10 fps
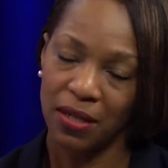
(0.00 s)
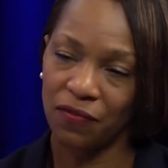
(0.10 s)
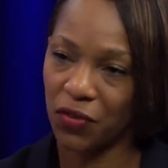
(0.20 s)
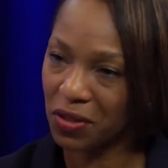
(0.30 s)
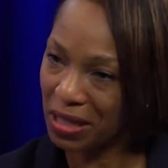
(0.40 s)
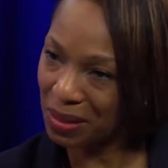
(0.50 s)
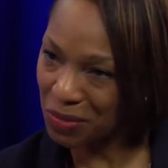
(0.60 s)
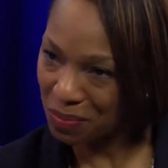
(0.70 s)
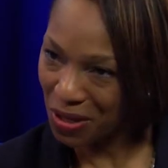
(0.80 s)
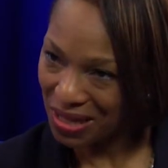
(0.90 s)
fill the
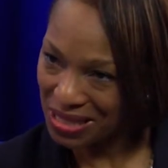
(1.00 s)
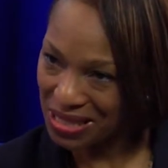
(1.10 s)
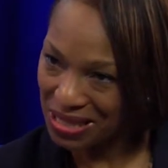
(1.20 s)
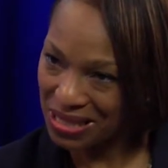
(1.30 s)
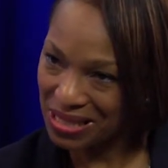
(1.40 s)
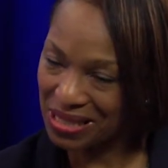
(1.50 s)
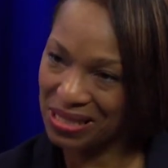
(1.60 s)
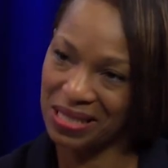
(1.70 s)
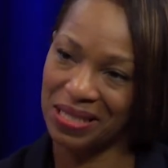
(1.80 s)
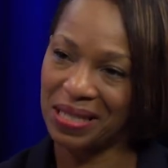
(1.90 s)
empty boxes. Oh,
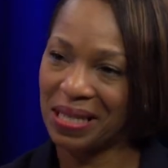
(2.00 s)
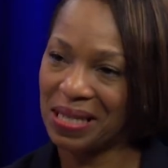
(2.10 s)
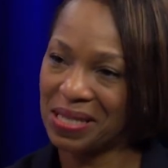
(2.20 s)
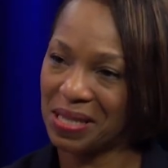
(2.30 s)
yeah, that's amazing.